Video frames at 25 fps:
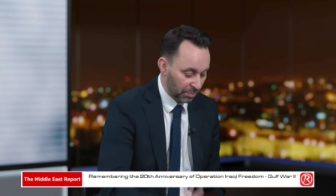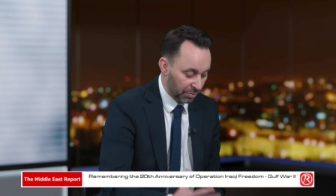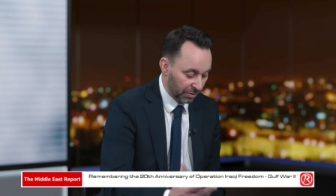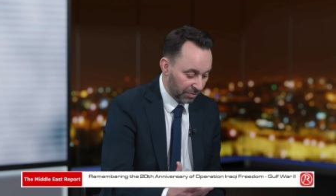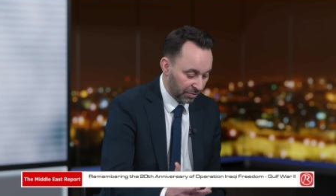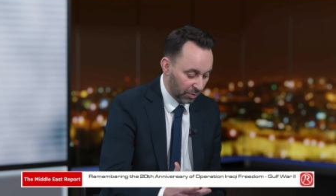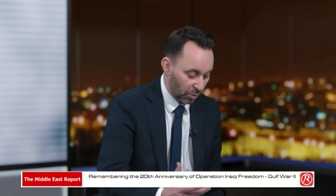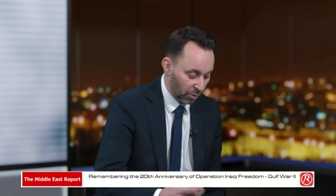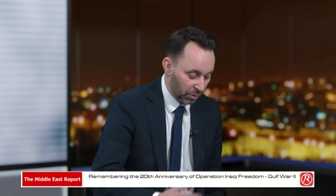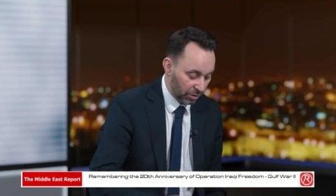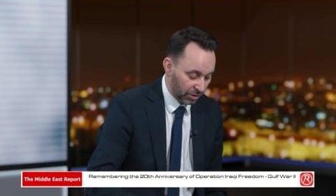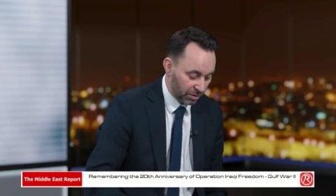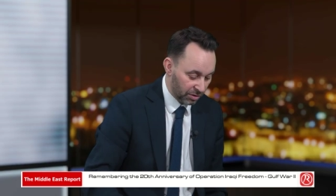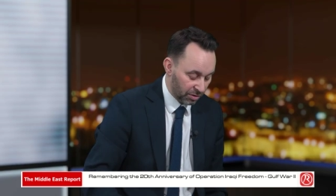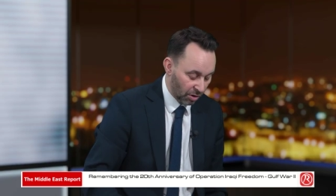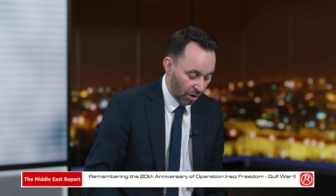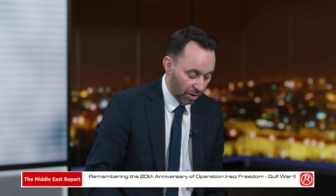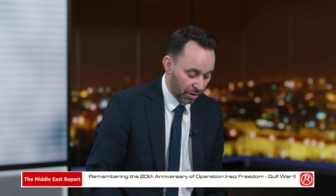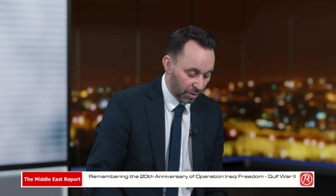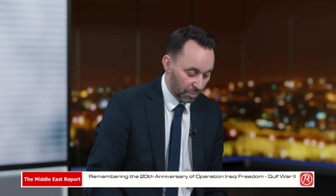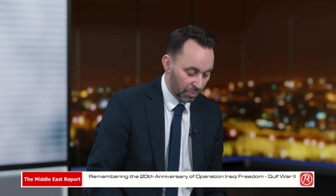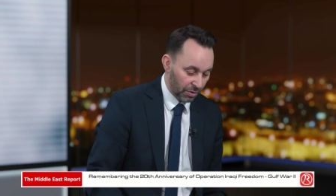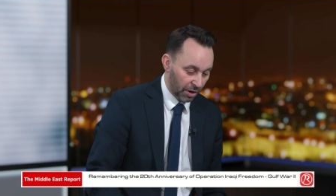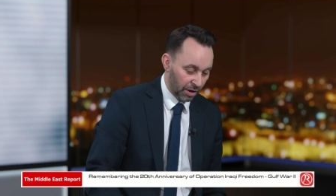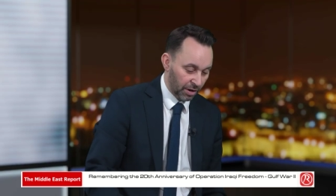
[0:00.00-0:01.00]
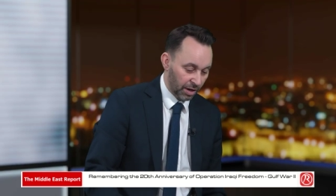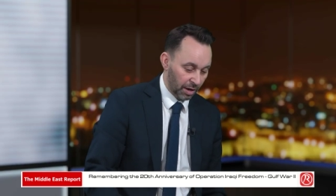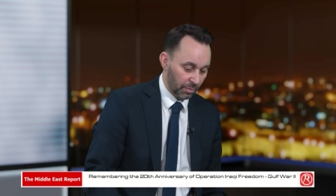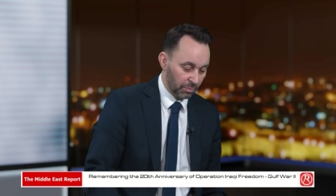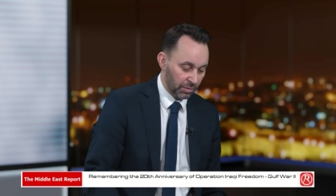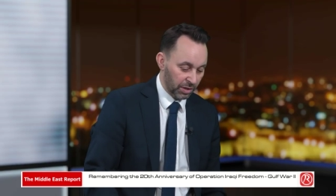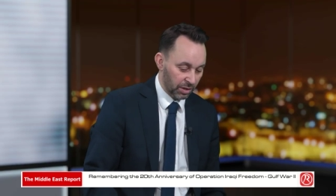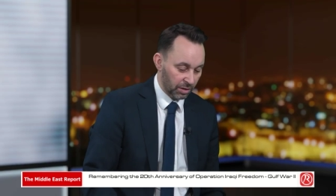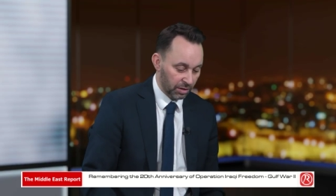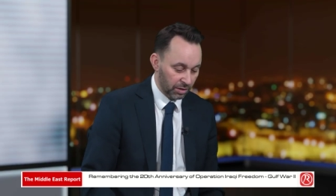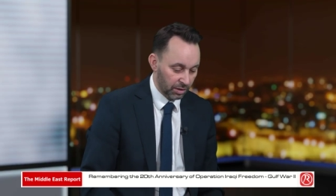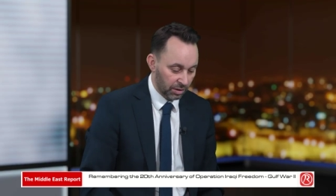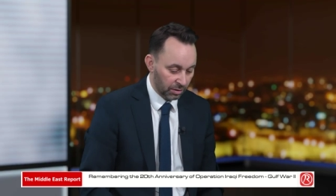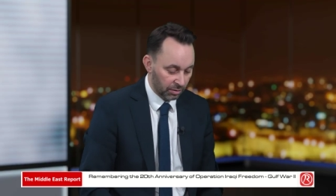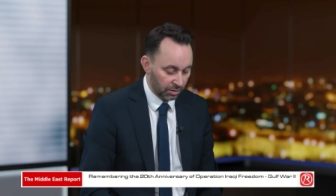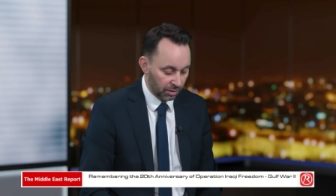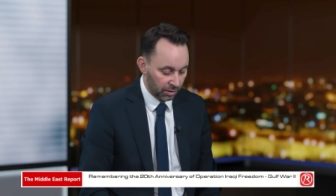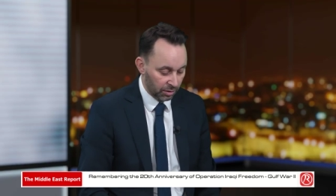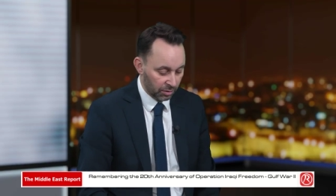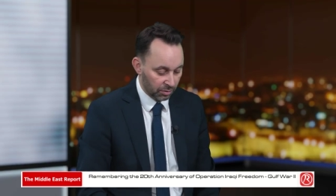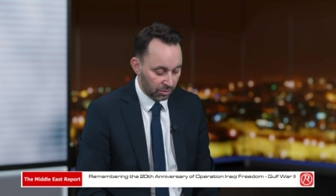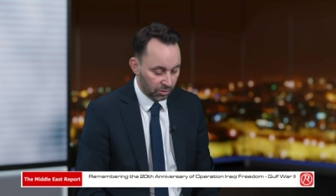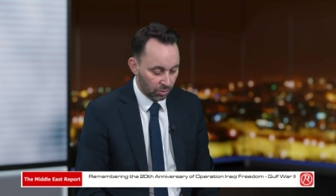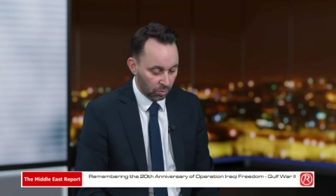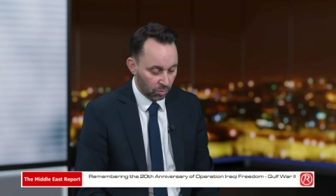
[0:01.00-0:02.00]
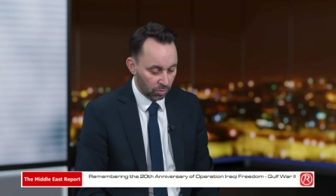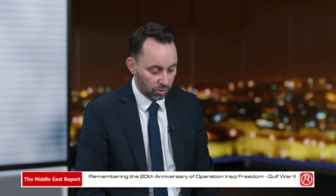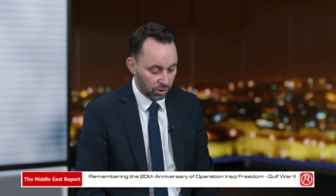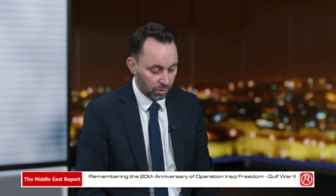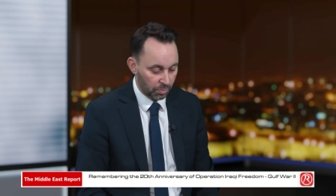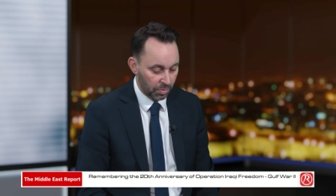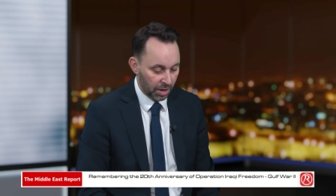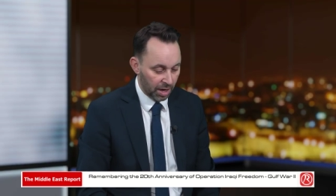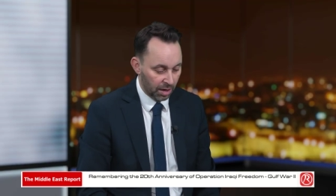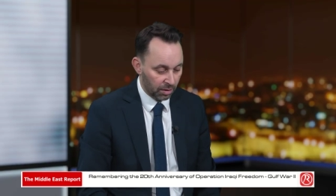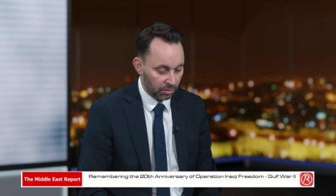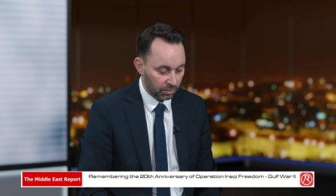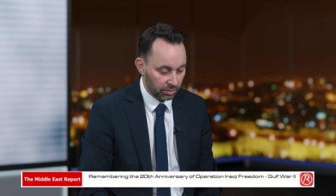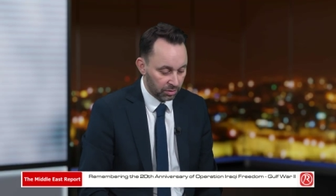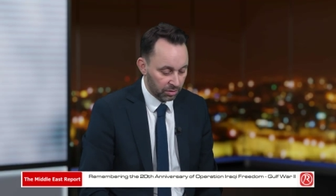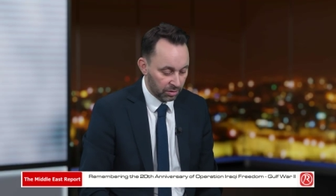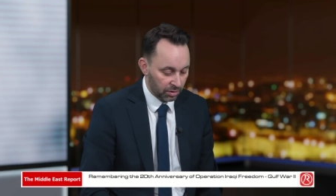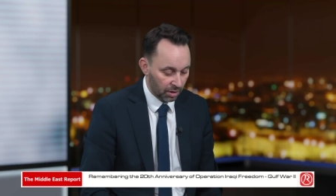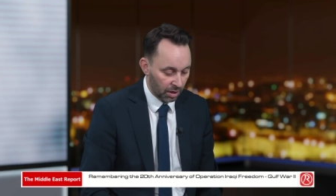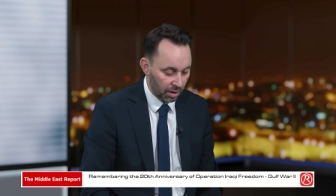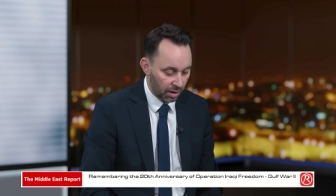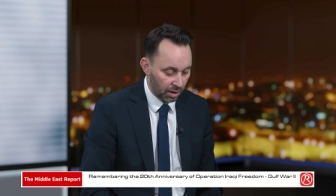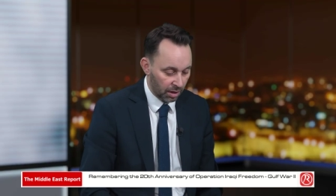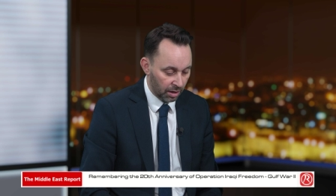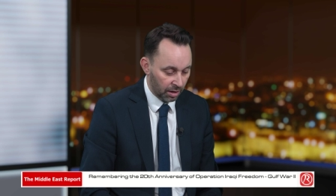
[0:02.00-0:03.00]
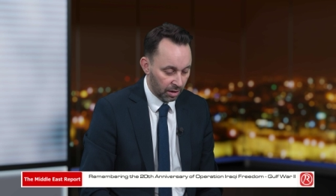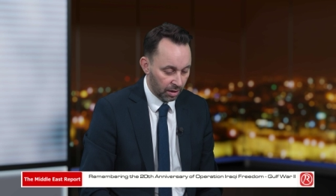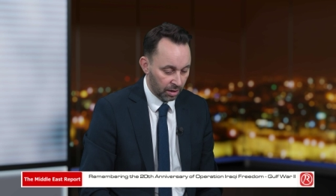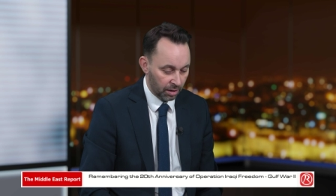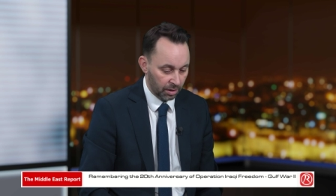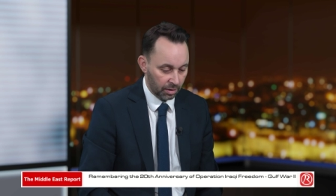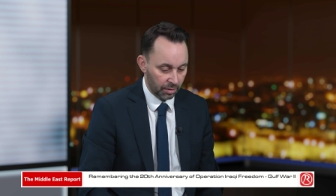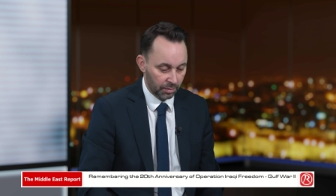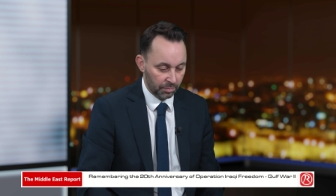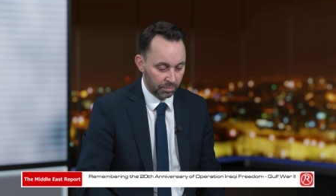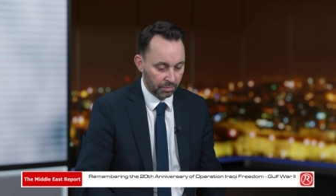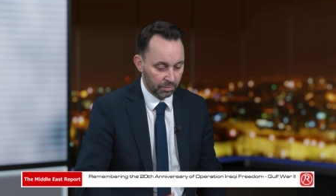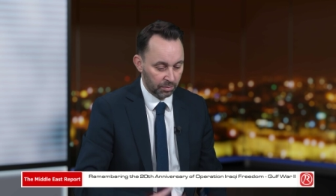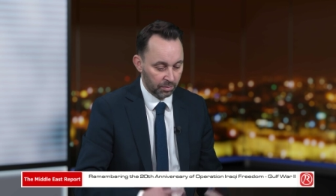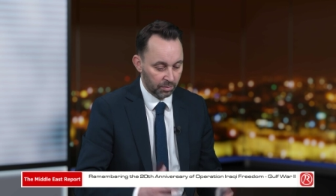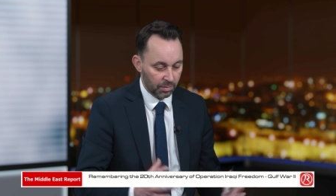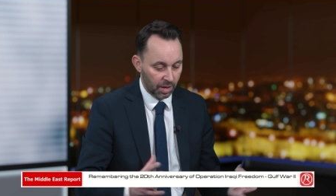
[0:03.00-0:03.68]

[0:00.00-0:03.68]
before the start of the program, you, you, you talked about um,